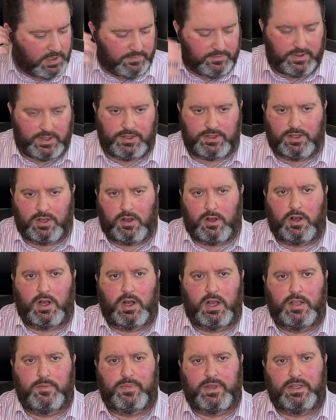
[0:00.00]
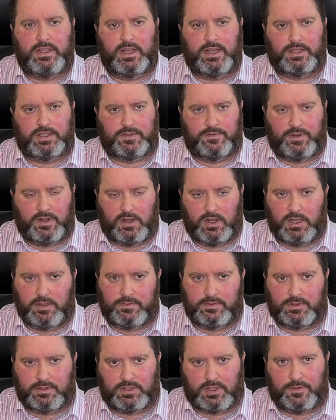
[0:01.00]
These are
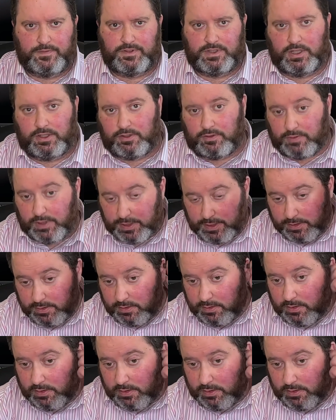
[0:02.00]
IPX5, as I've said already.